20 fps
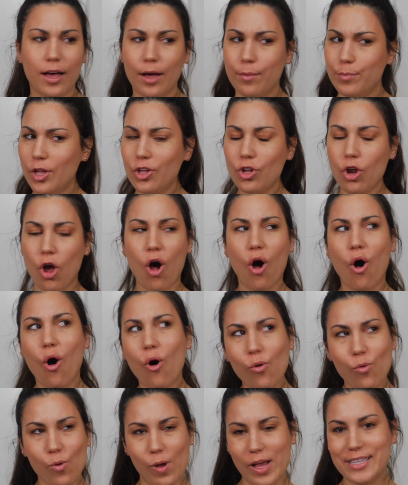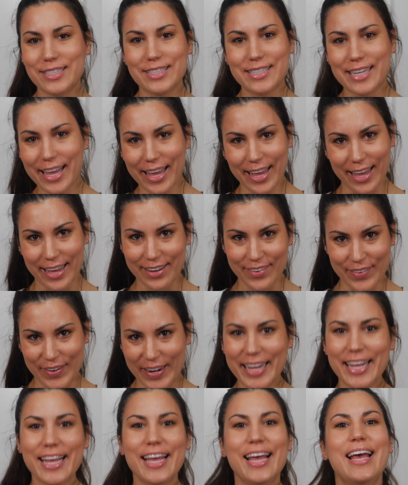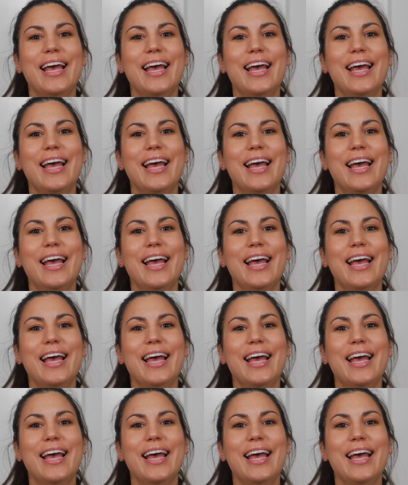I'm not always angry.